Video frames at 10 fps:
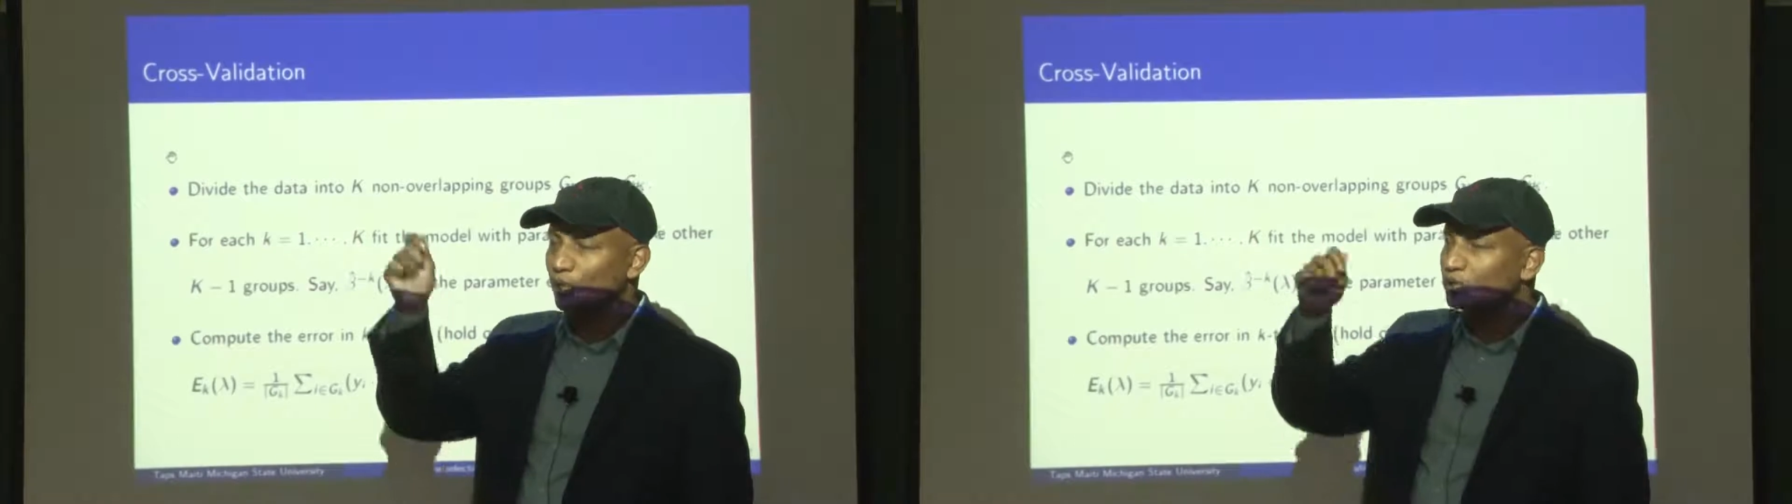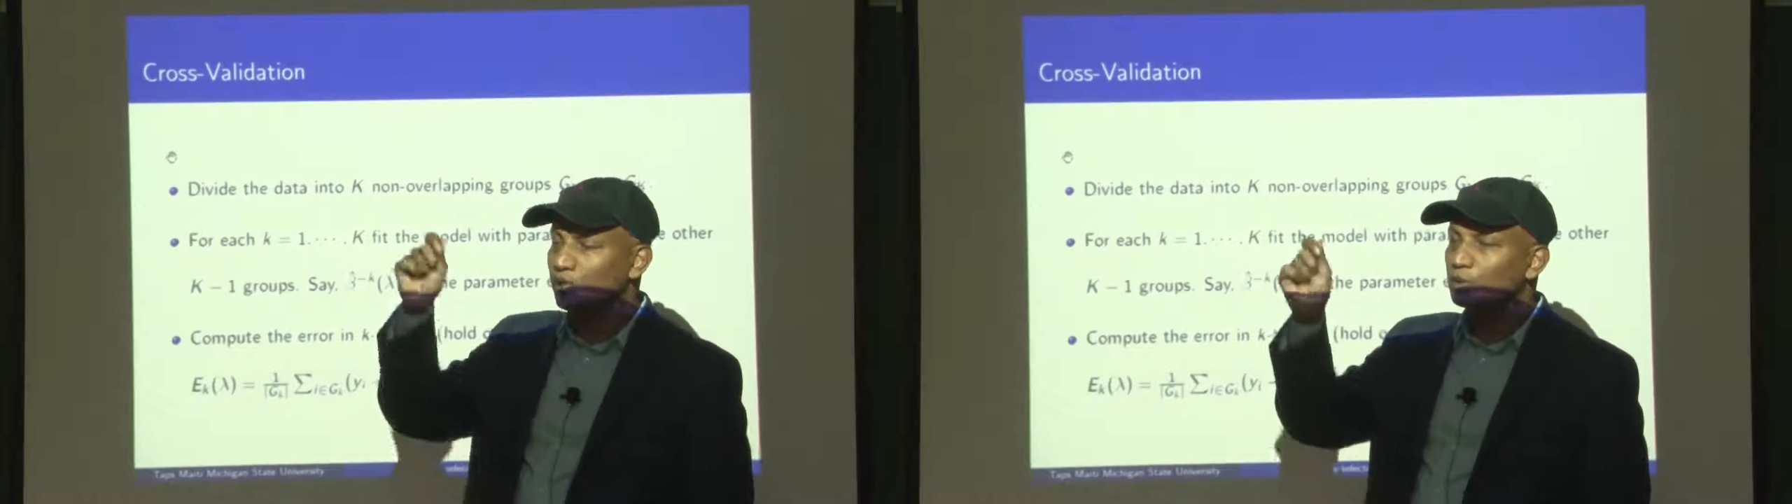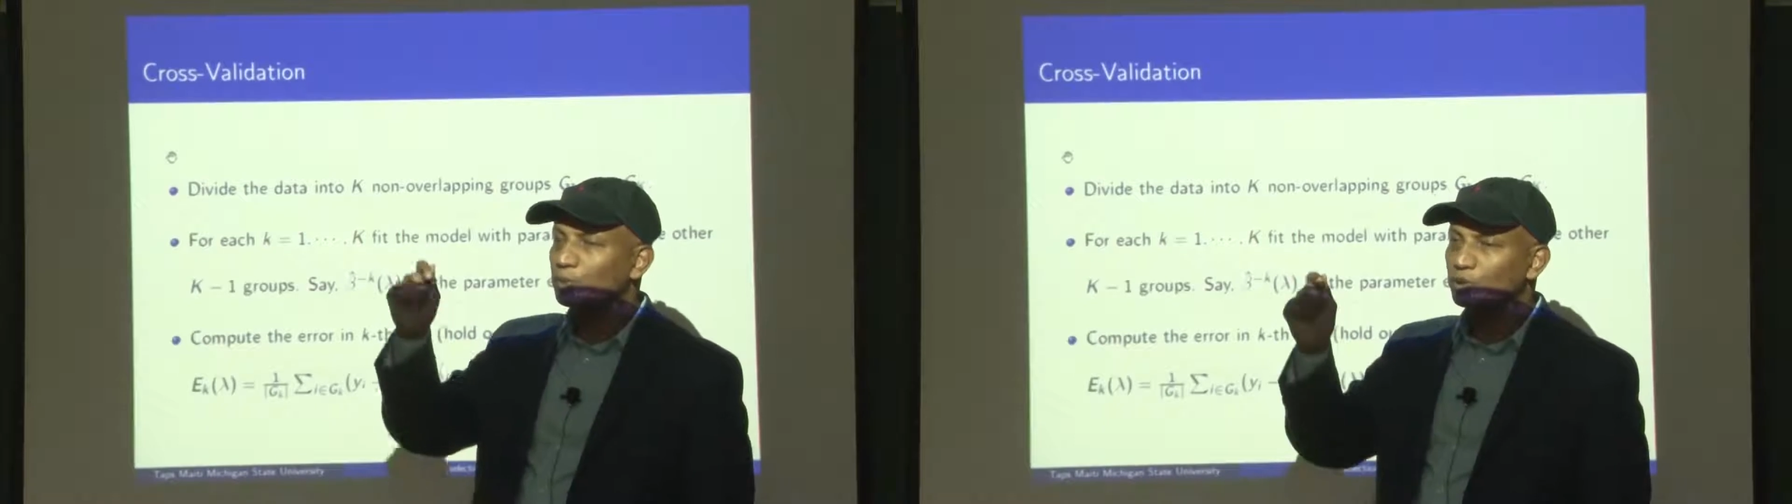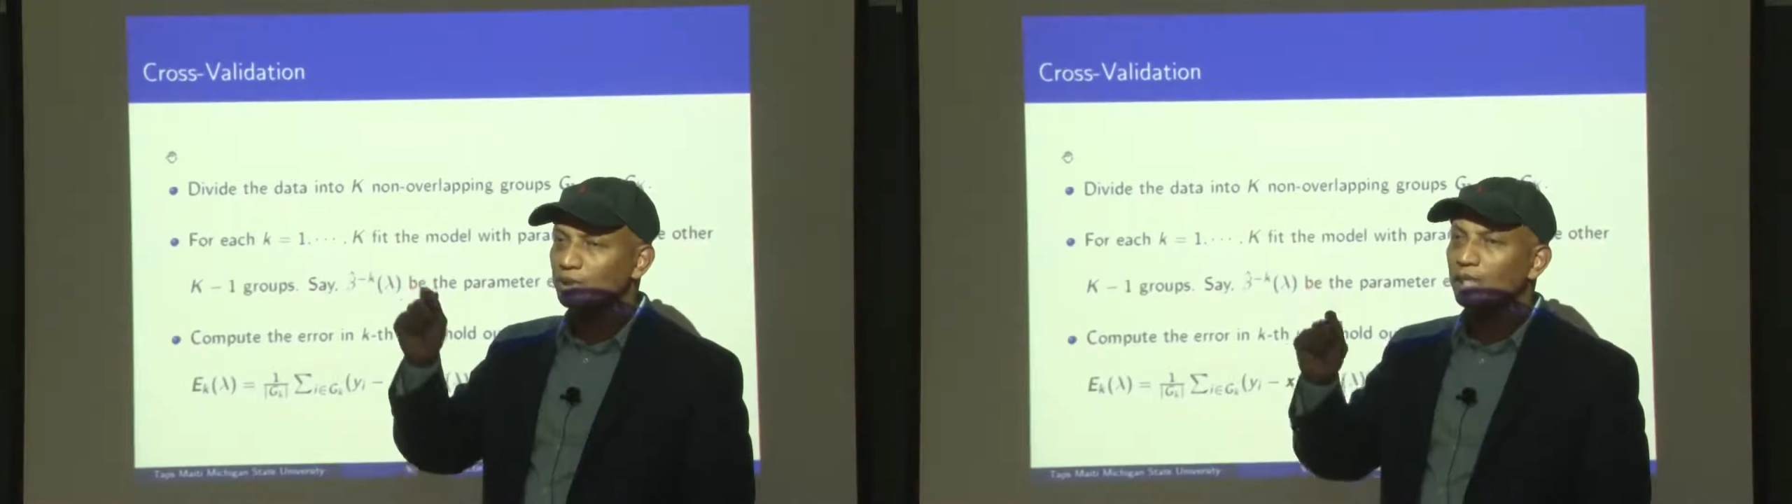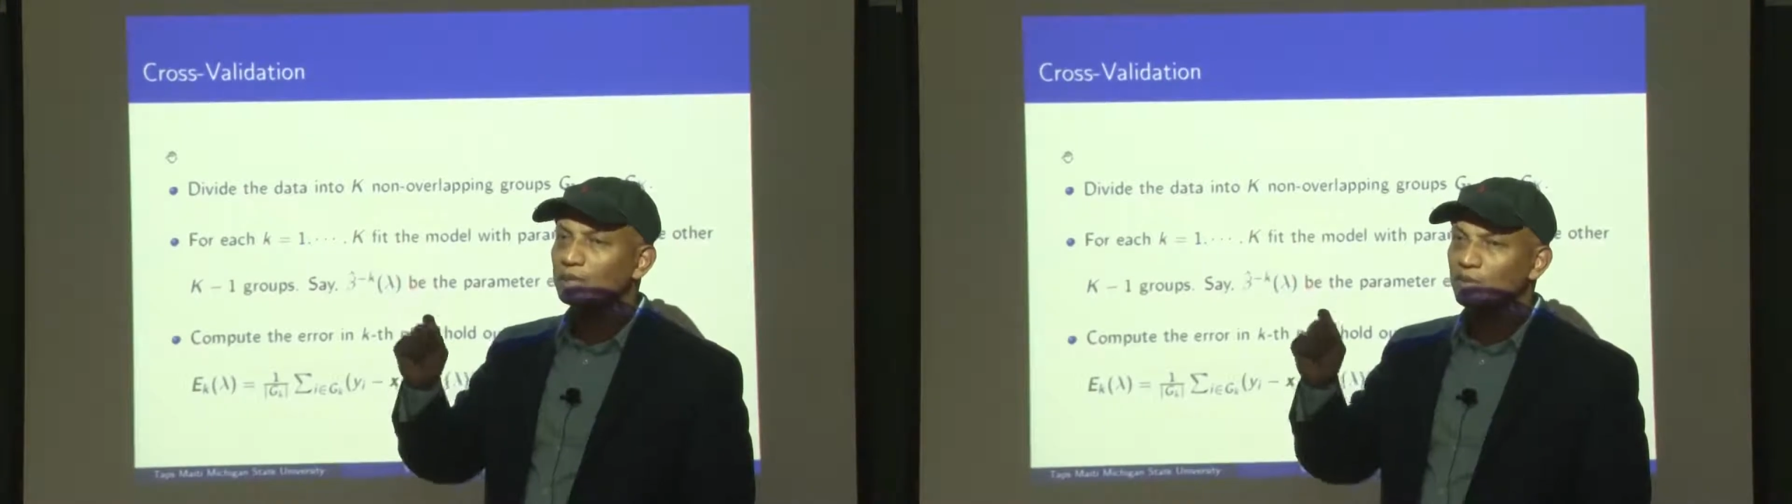x
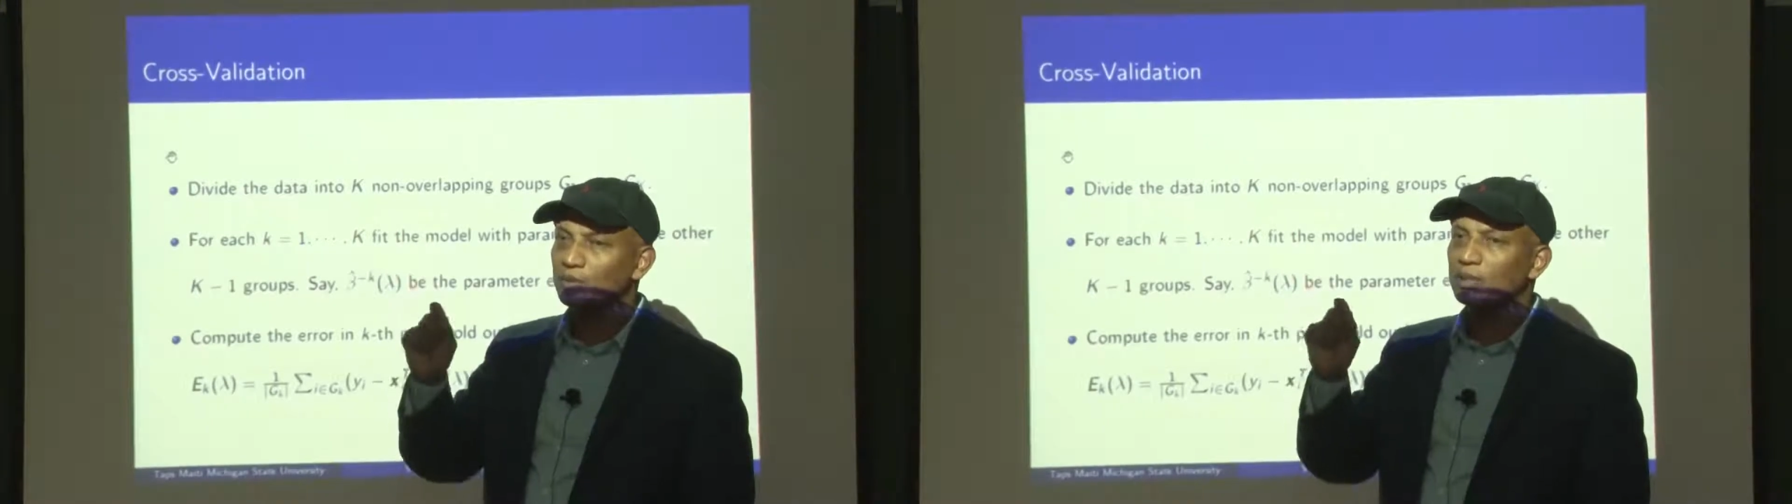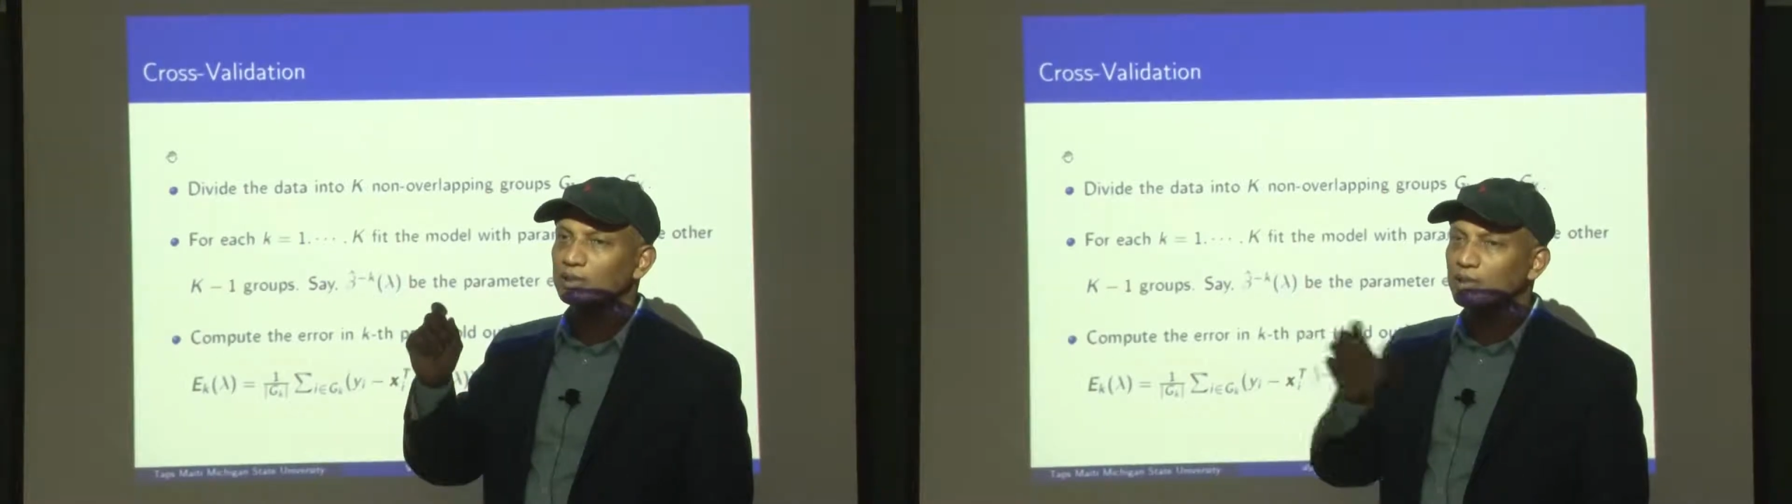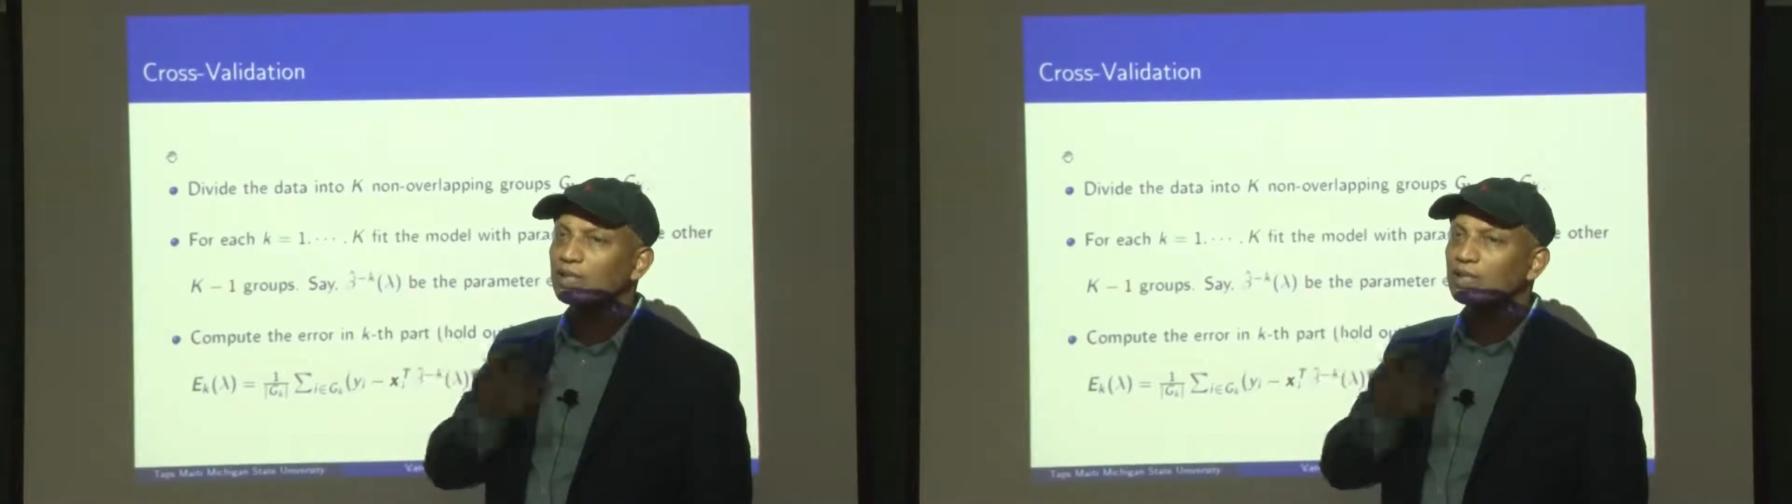transpose x inverse